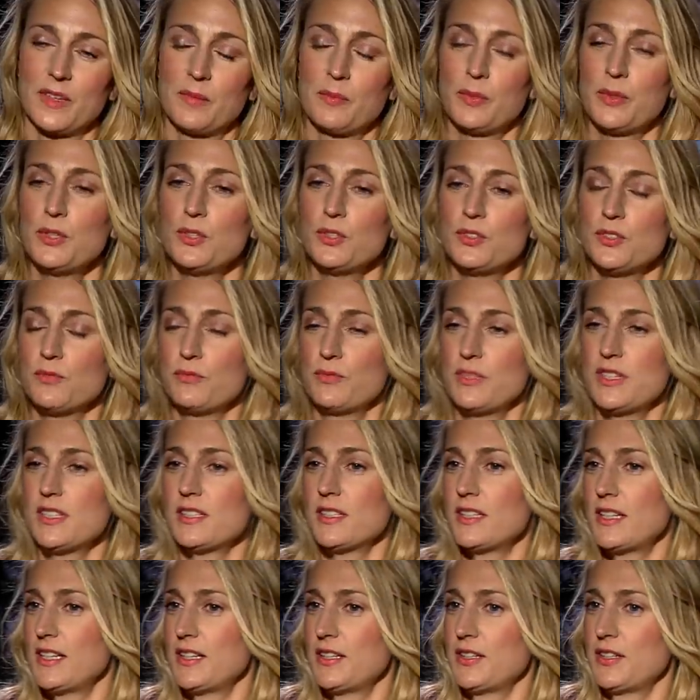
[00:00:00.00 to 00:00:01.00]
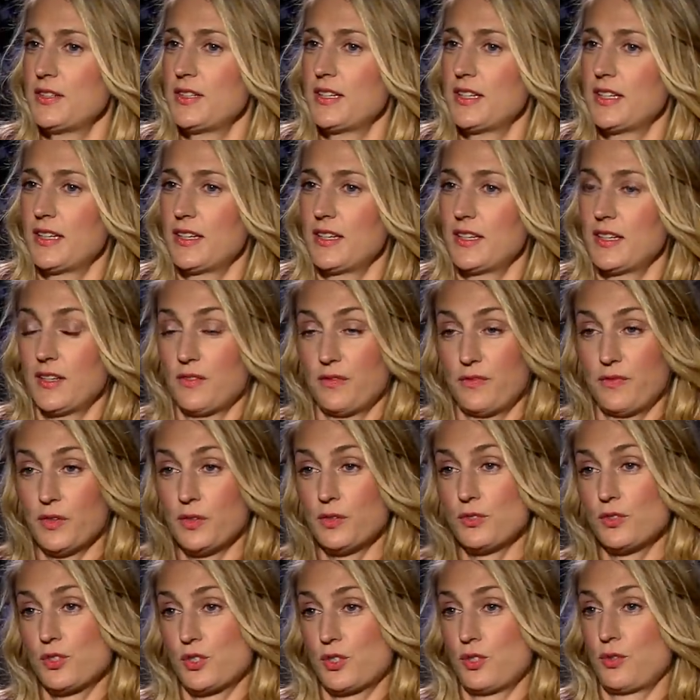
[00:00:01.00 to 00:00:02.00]
But you recently did a
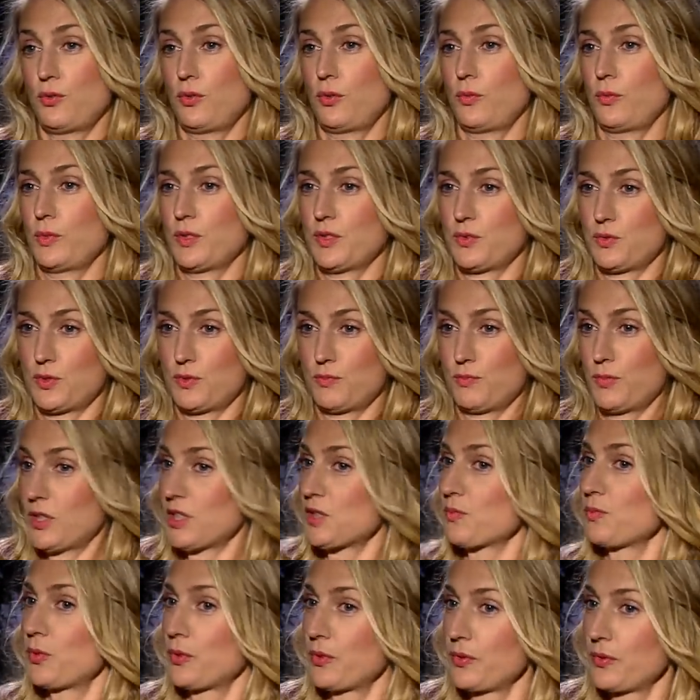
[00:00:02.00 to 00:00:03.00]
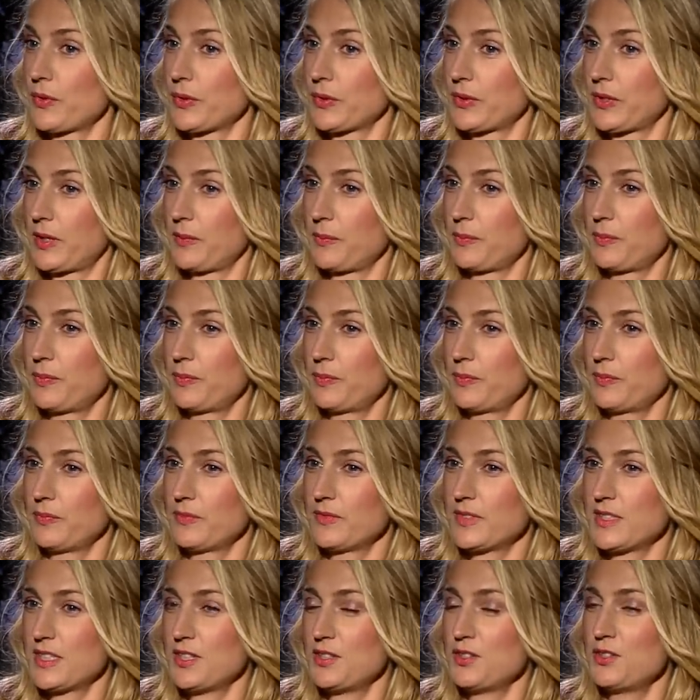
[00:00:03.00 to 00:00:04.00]
photo shoot, which was much more grown up.
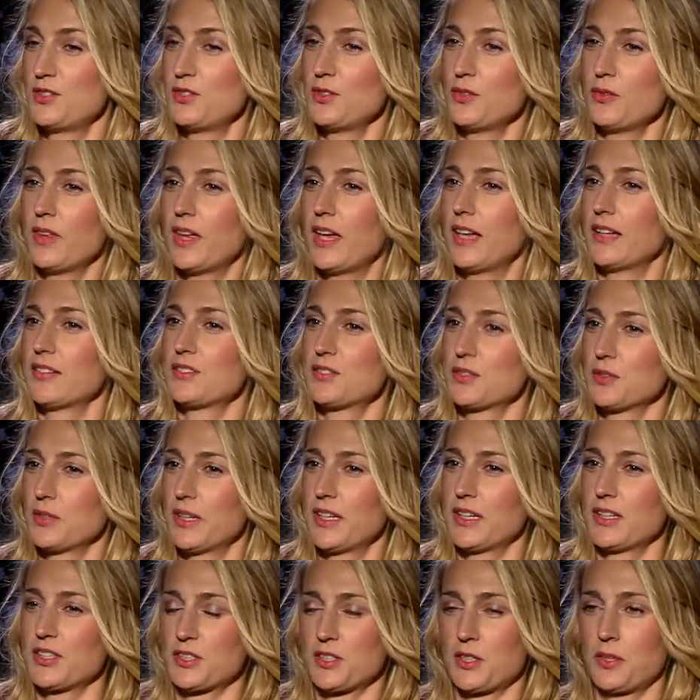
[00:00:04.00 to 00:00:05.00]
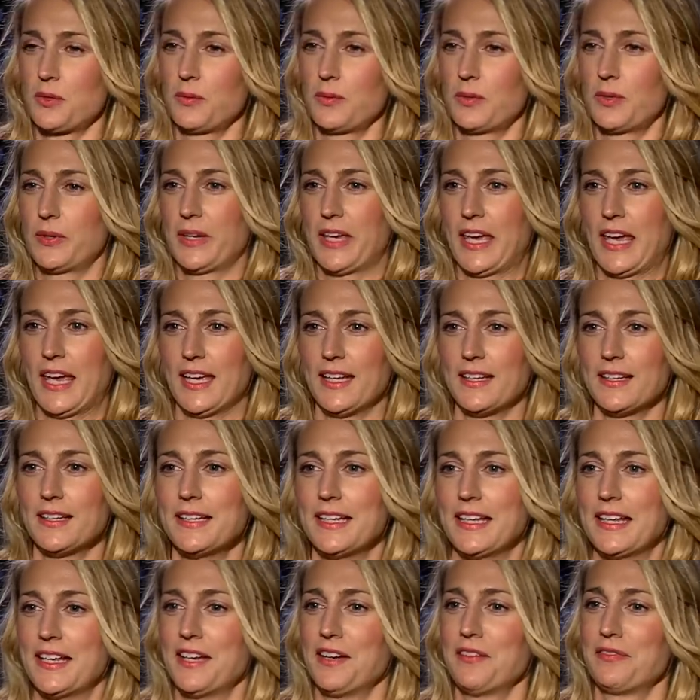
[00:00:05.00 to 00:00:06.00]
Did you do that to like show, okay,
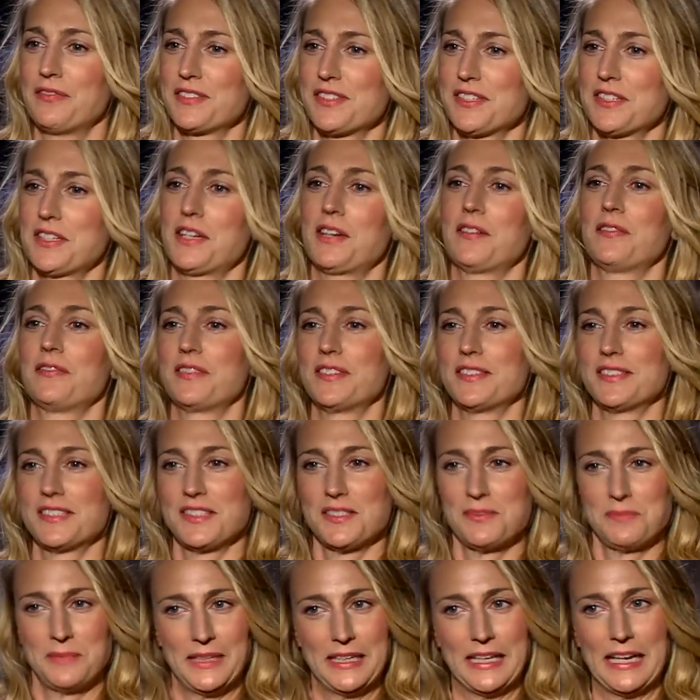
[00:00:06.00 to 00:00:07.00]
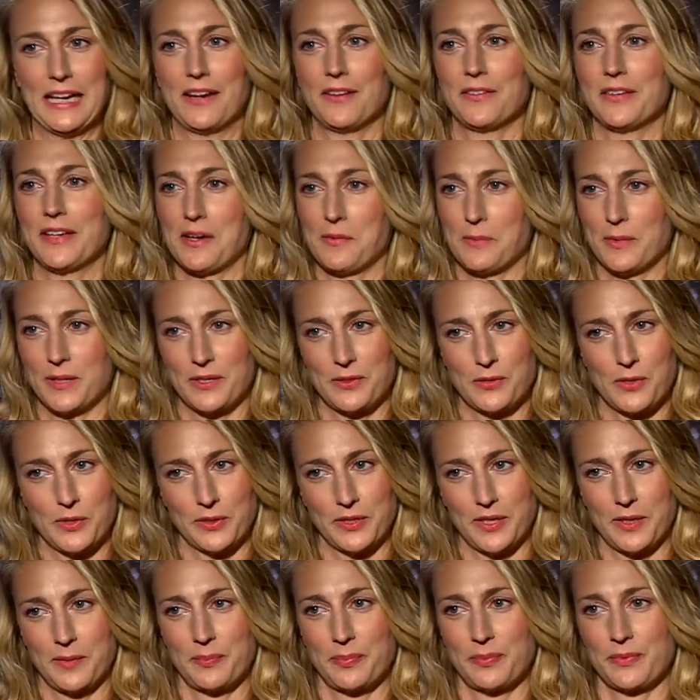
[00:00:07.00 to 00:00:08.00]
enough is enough, this is me now, now I'm a grown
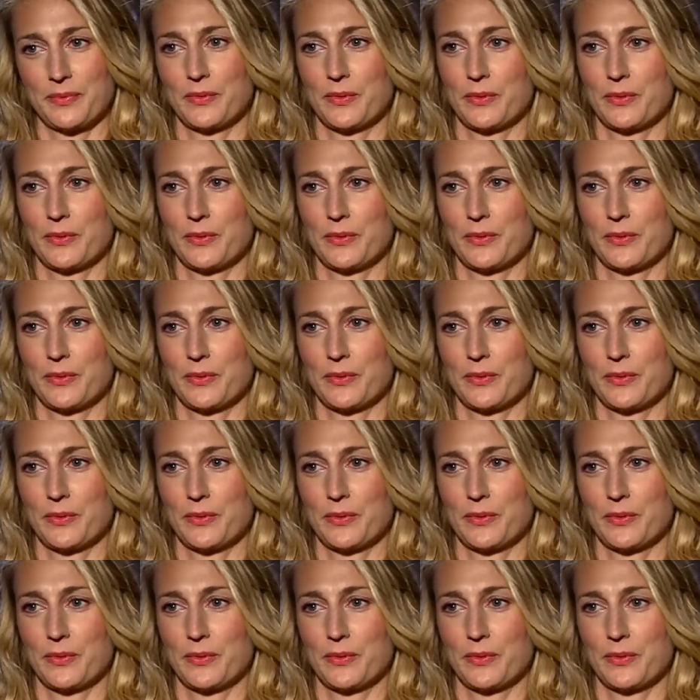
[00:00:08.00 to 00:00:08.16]
up?